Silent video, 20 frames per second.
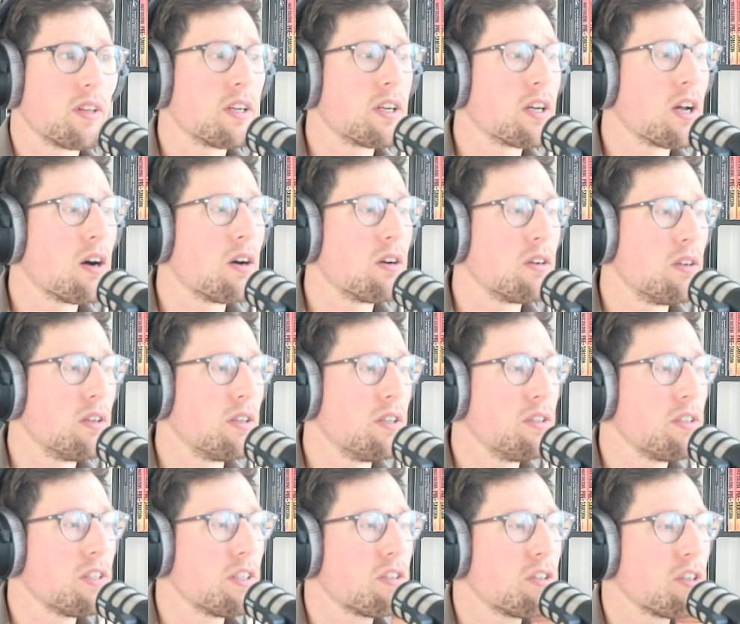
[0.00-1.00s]

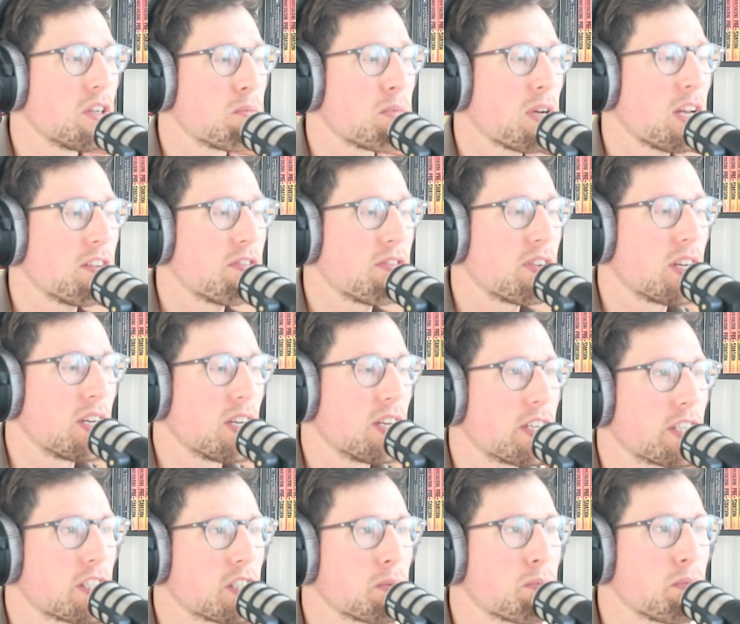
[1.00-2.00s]
Use it to your benefit
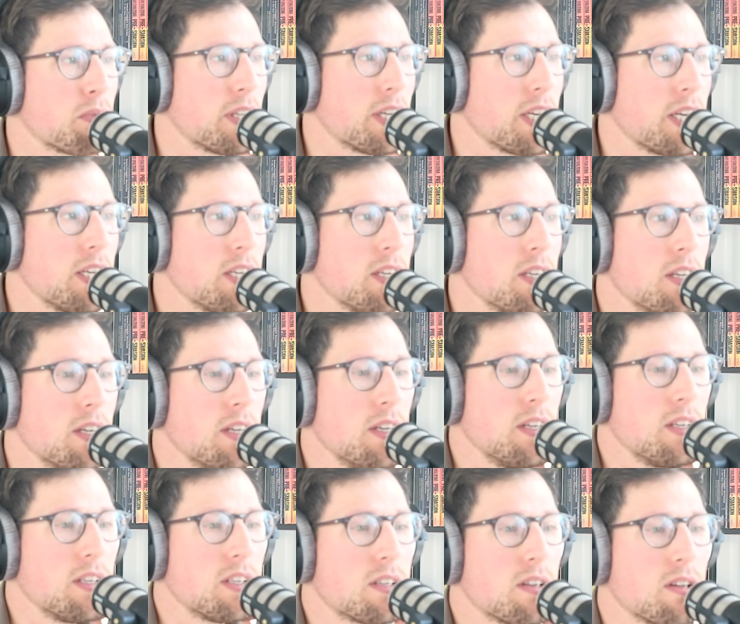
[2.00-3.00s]
and explain.
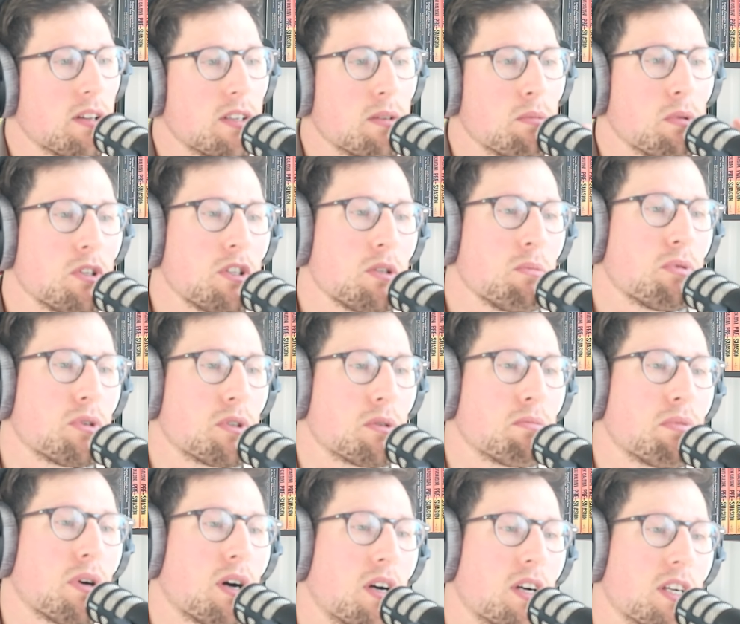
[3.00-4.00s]
The most
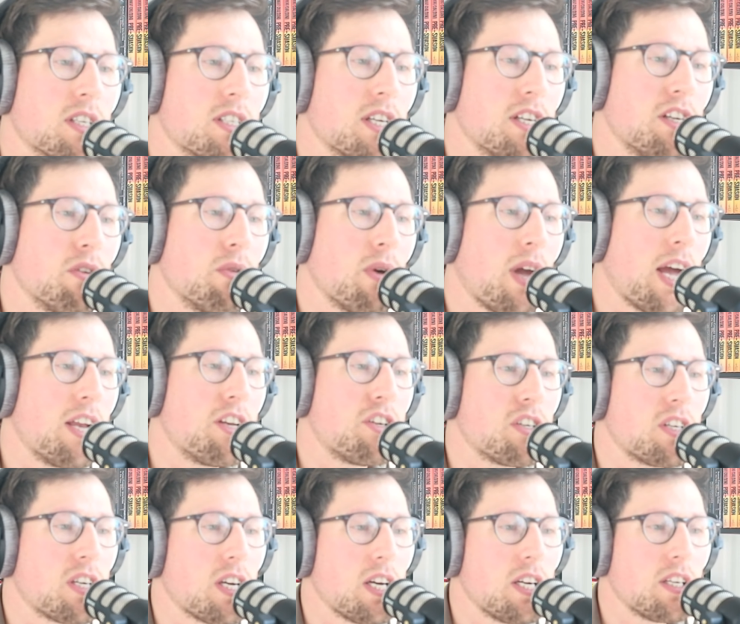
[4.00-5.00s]
important part is that you
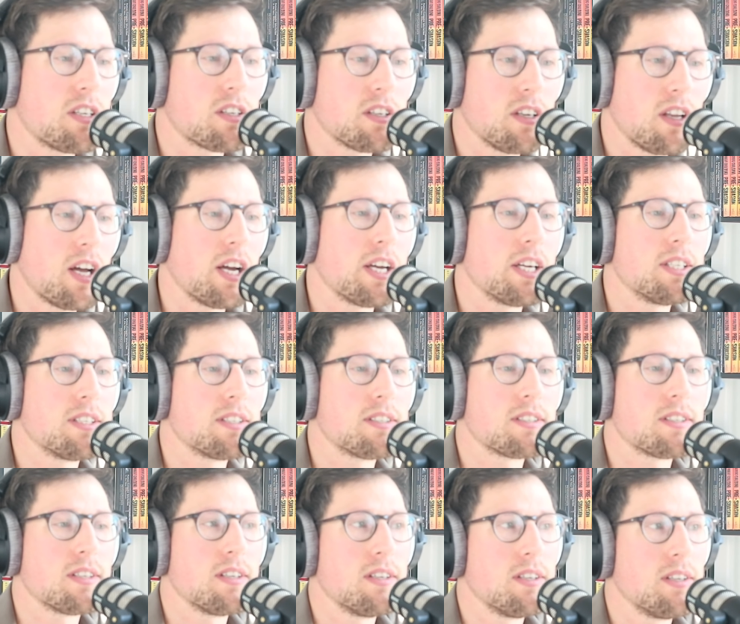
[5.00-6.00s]
educate
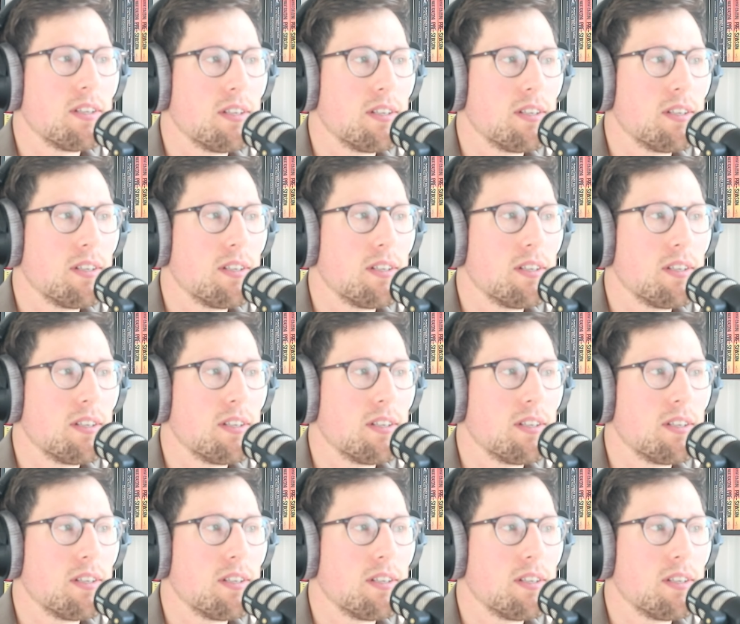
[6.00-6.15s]
clients